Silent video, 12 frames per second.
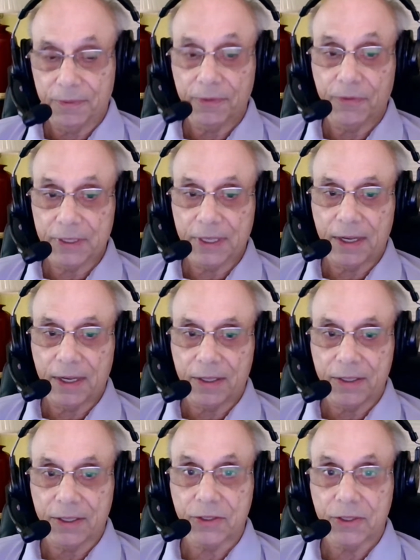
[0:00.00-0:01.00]

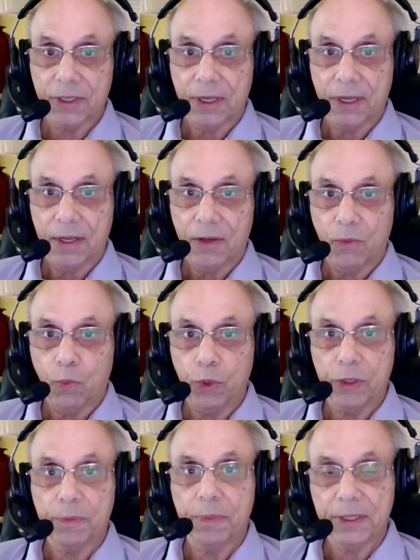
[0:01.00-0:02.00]
fatalities
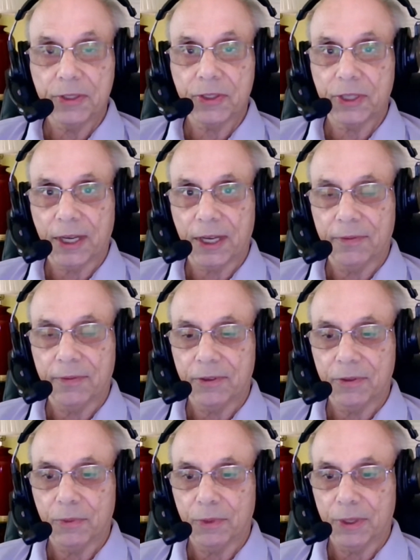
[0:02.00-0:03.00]
would be
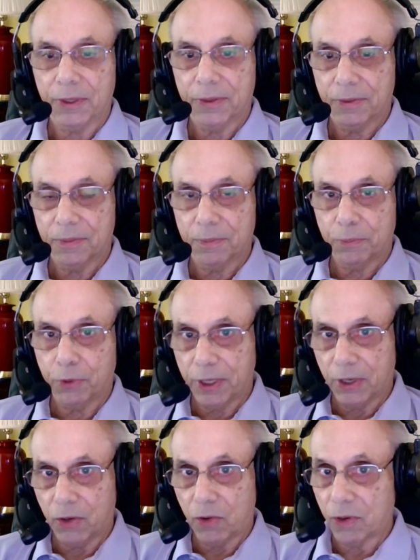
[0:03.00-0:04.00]
saved with
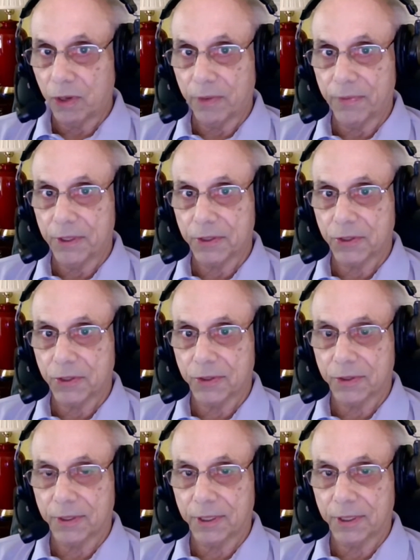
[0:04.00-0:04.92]
putting all of this